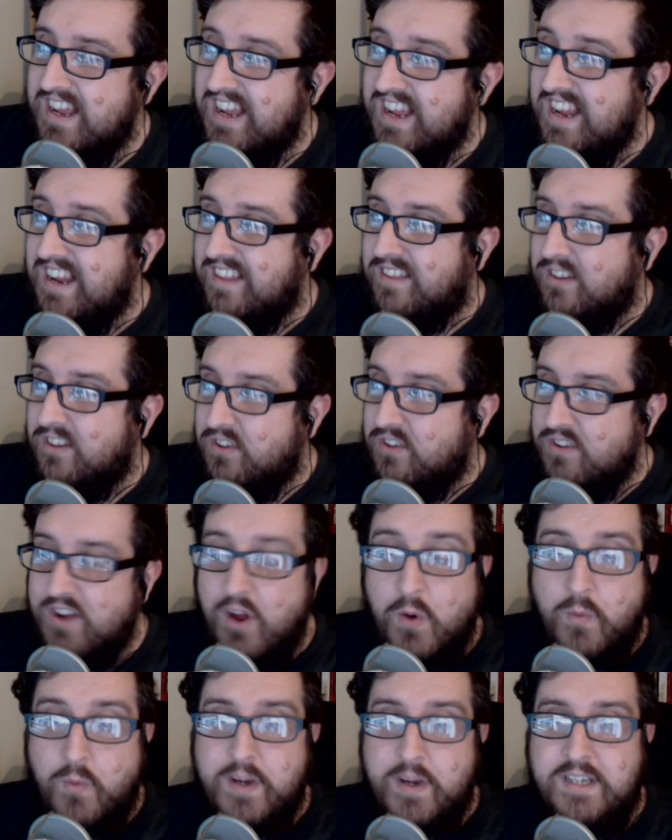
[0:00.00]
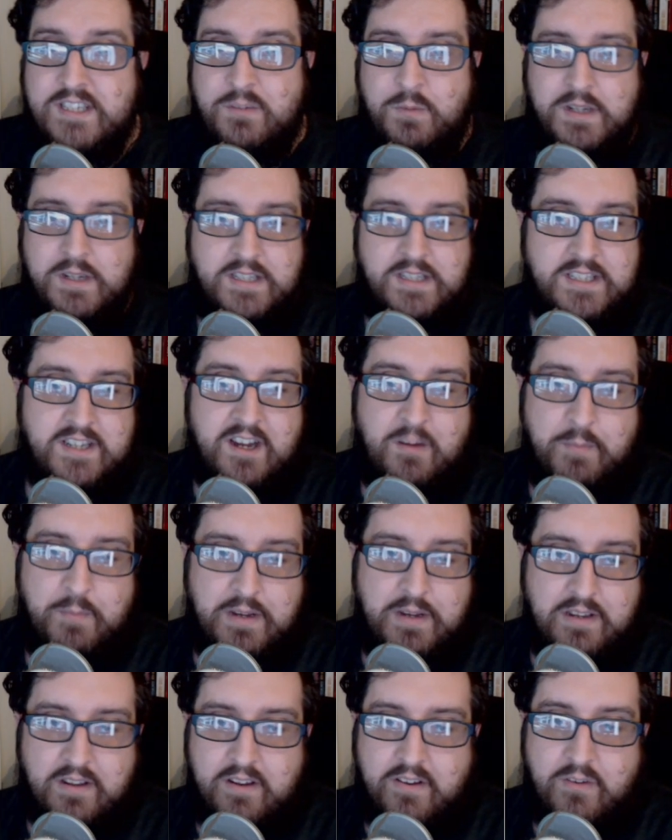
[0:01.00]
there's no reason why this can't be
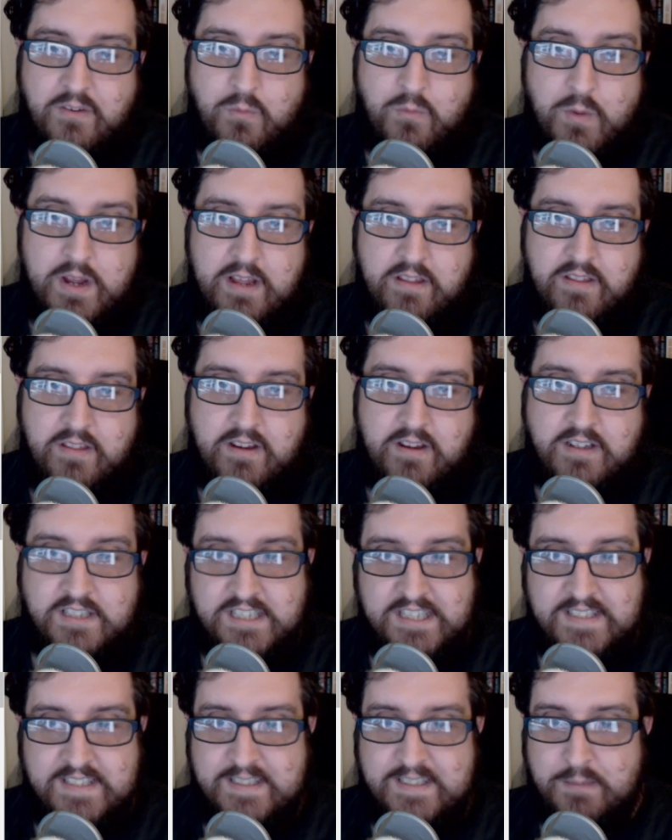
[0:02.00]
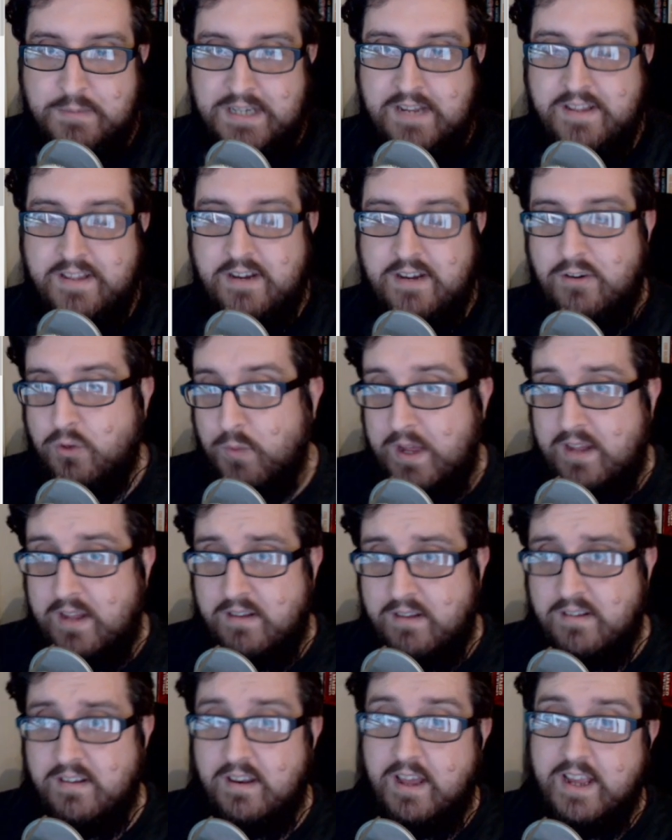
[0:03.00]
done with other systems out there as
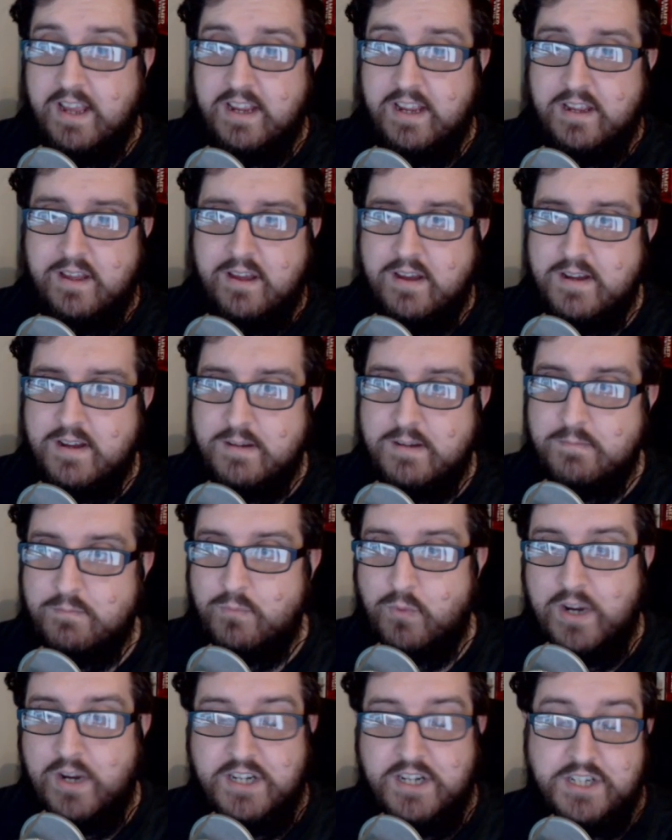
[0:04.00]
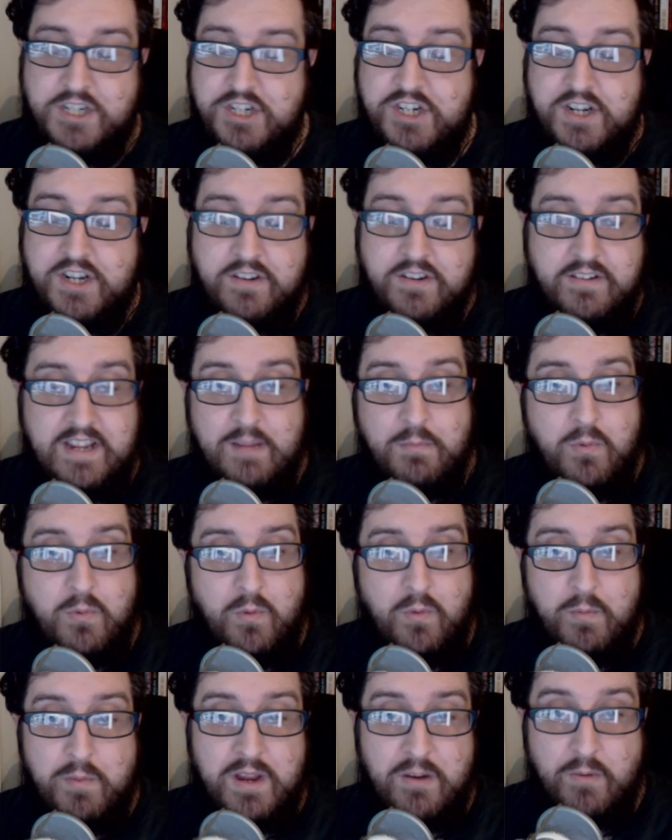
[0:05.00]
well, like Rangers of Shadow Deep
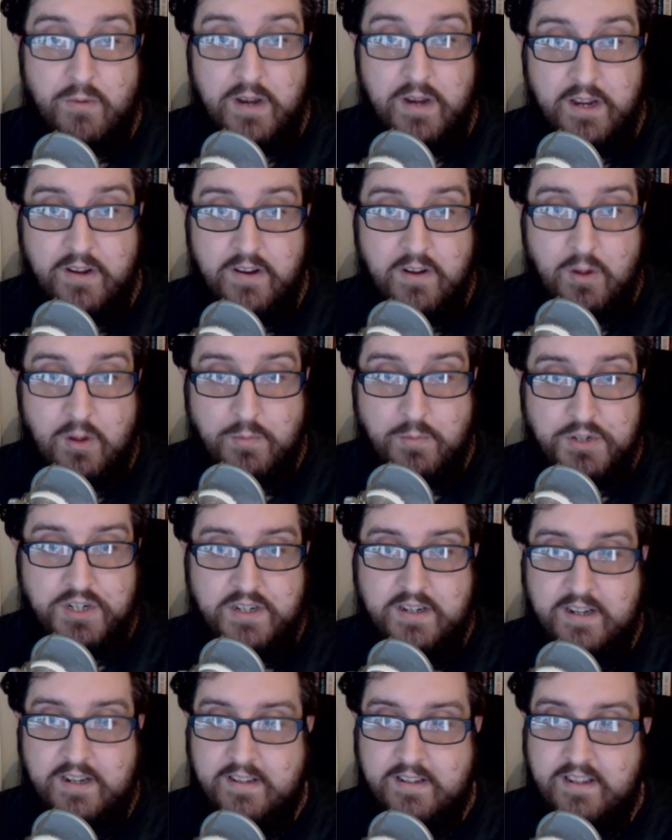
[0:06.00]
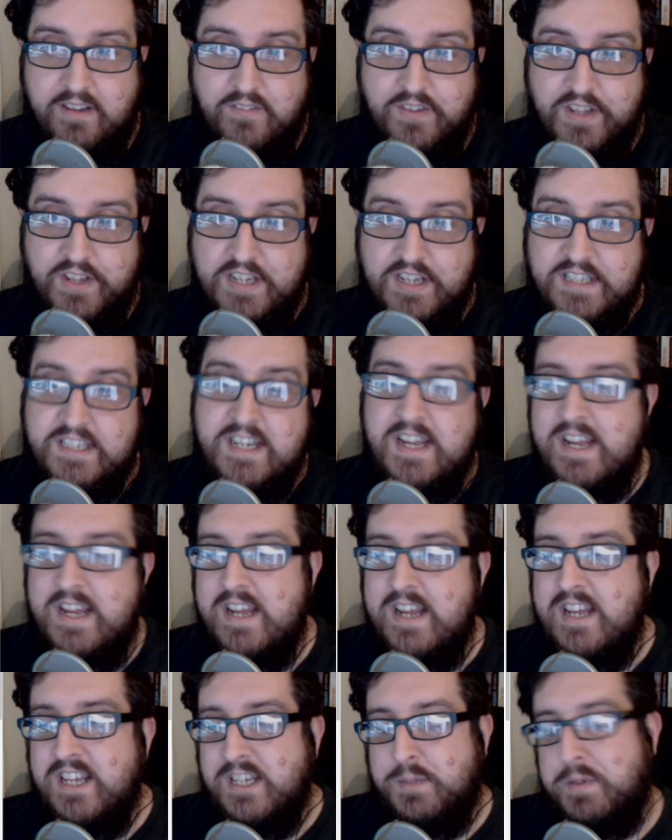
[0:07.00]
would be a really good option, I think, for this,
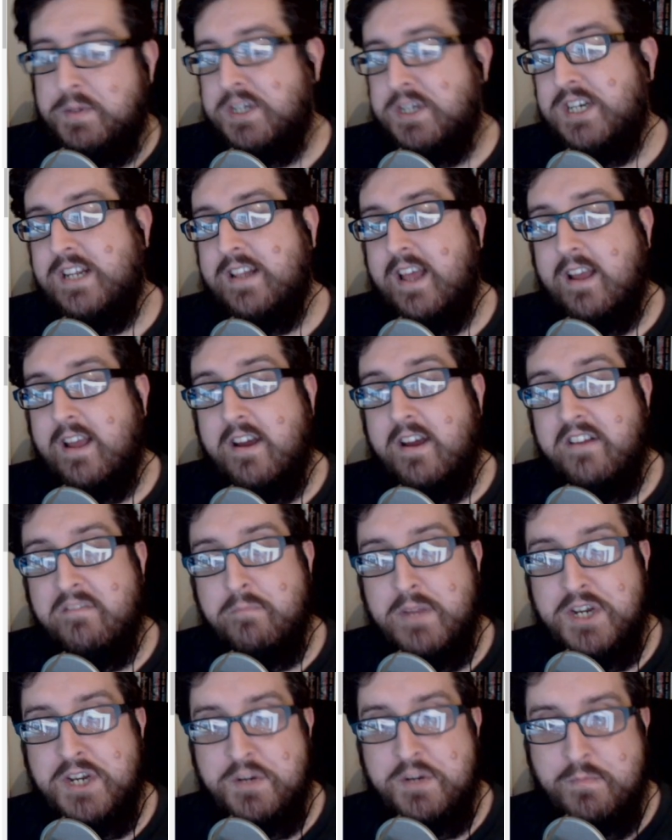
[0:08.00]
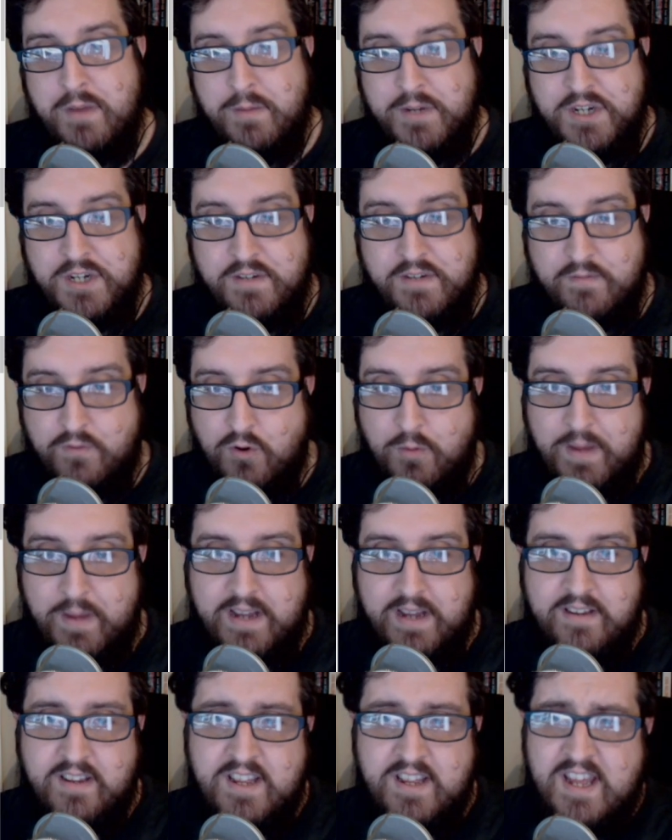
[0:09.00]
especially in that kind of mission-by-mission
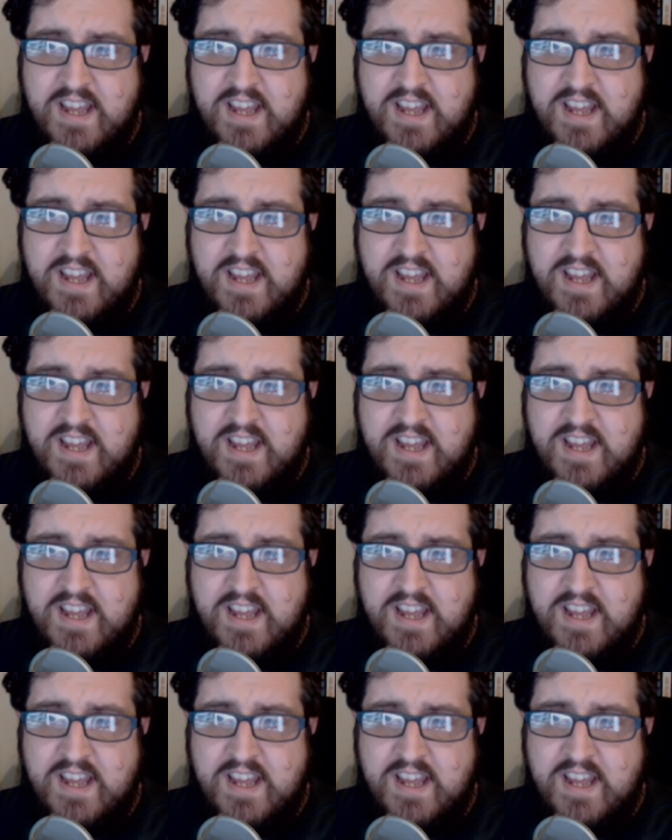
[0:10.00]
format.